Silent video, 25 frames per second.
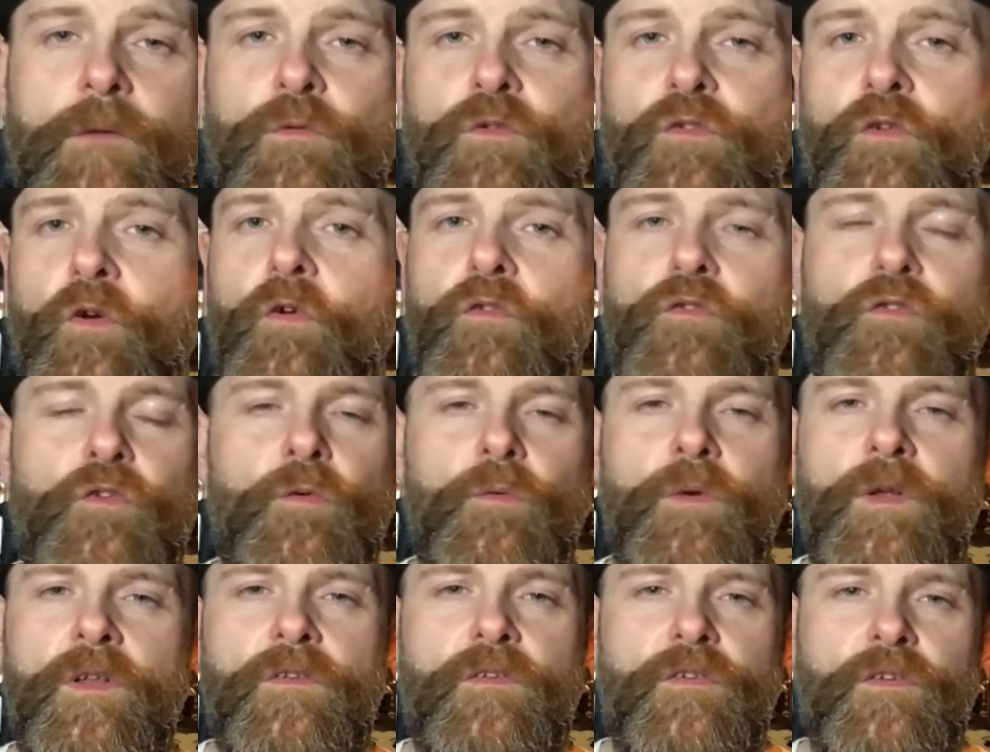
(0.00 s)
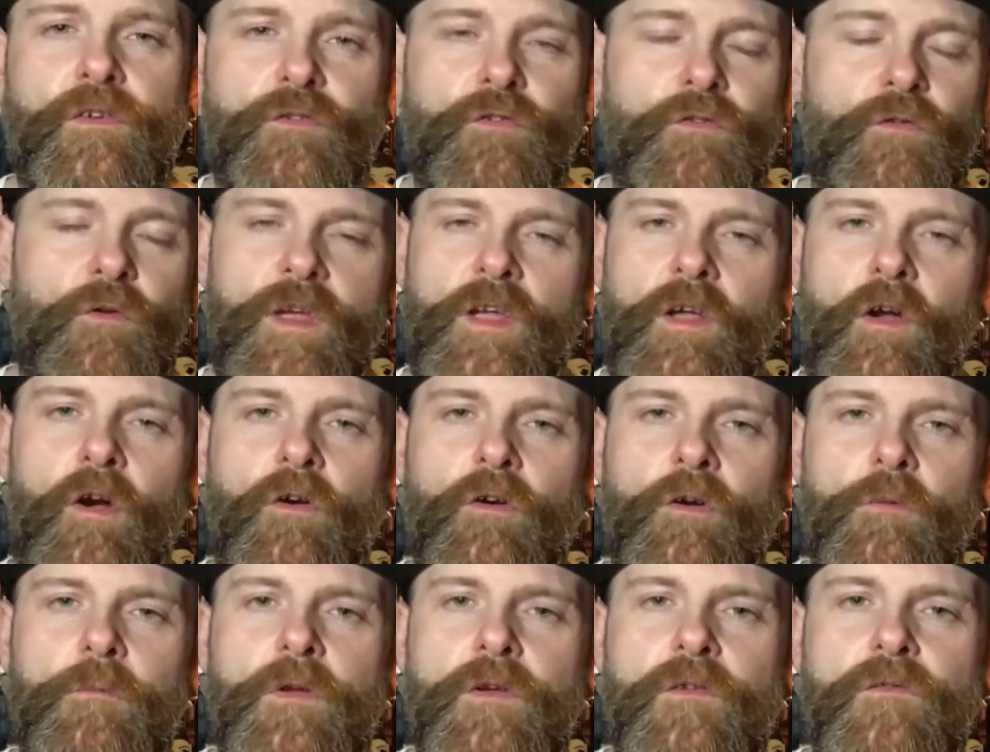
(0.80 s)
He was also in such great
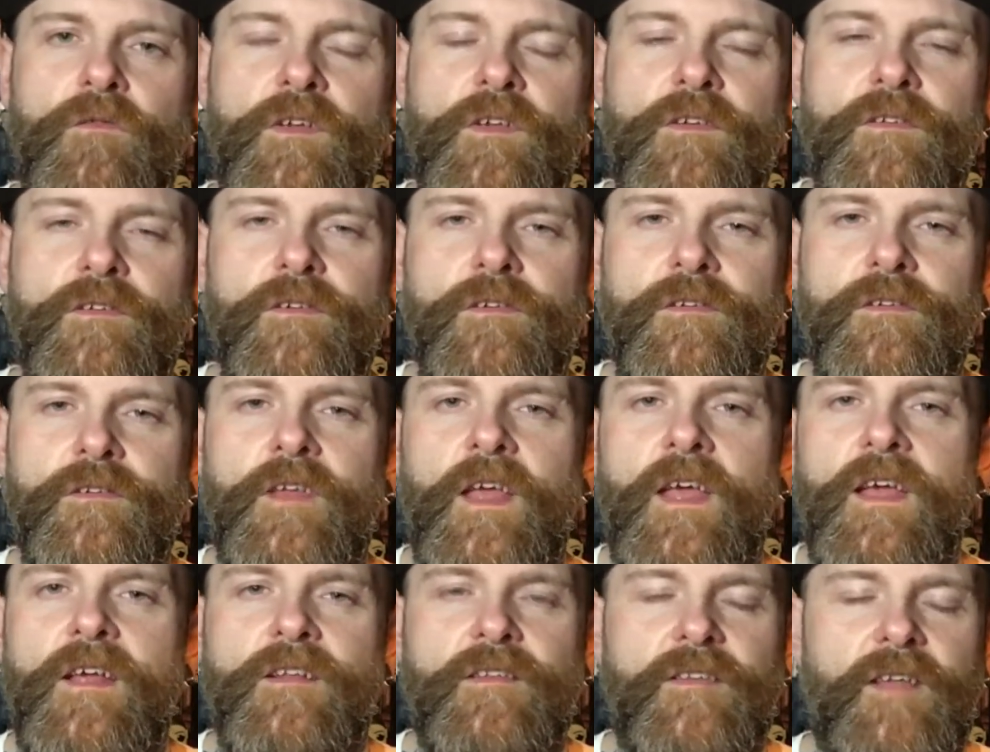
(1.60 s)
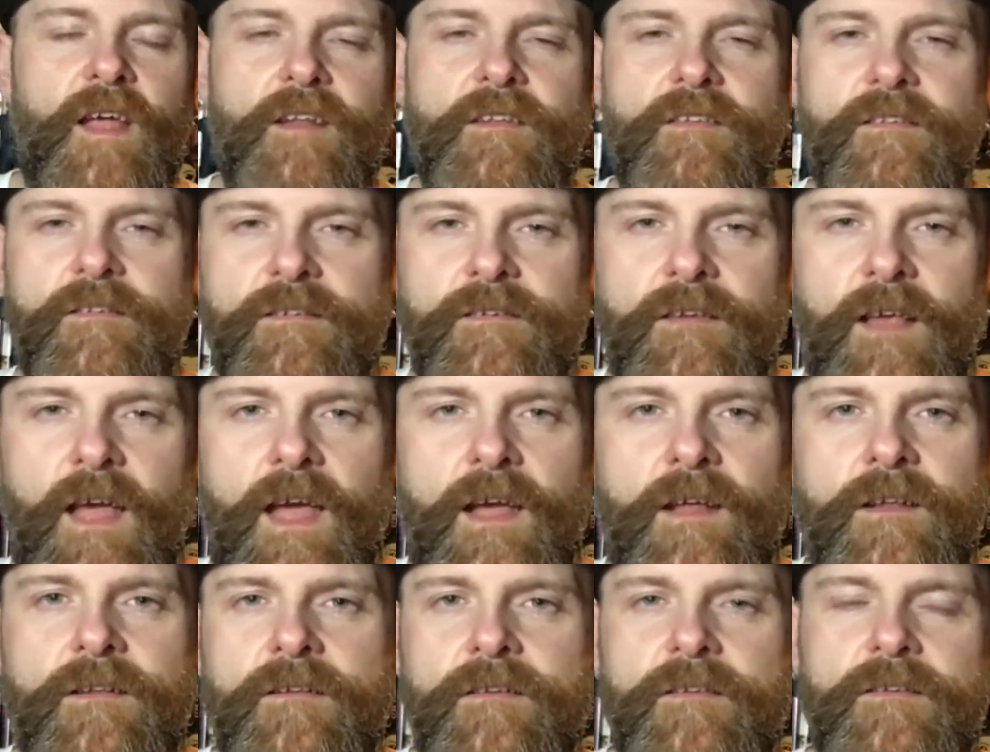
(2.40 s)
horror movies as Dead
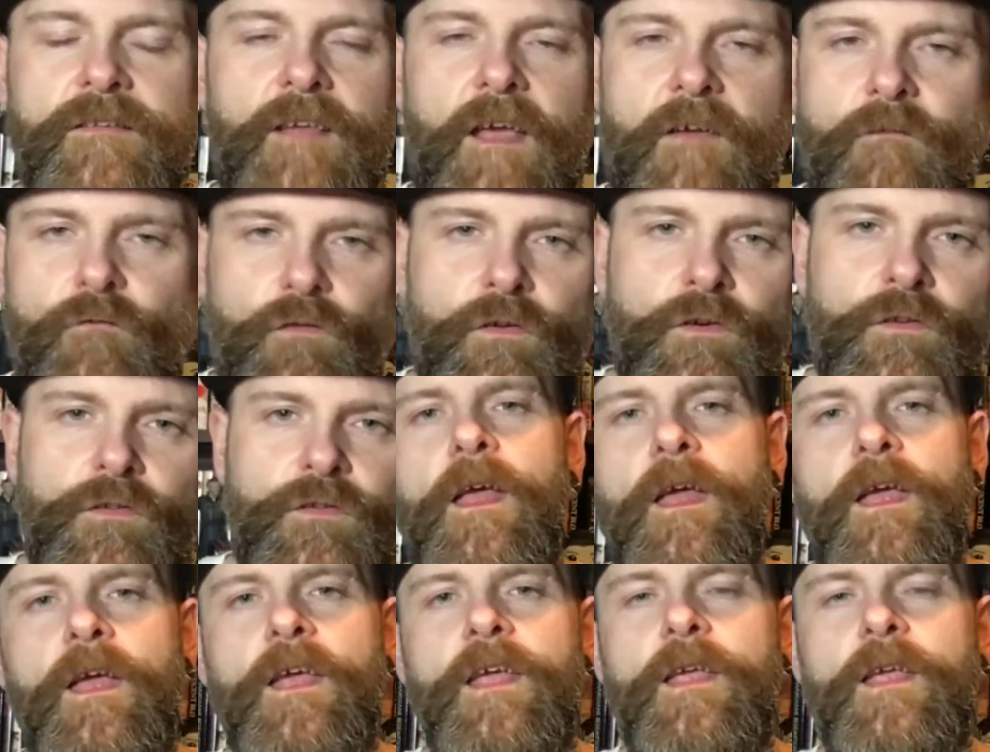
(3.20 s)
Set and Severance.